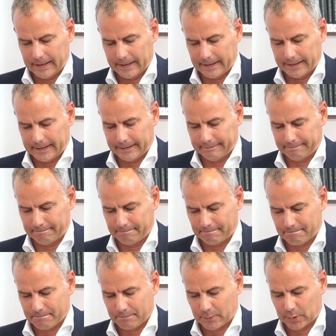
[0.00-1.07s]
Um,
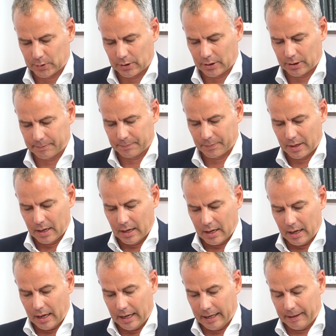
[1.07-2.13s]
so.
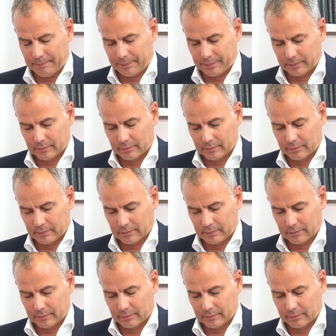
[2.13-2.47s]
Um,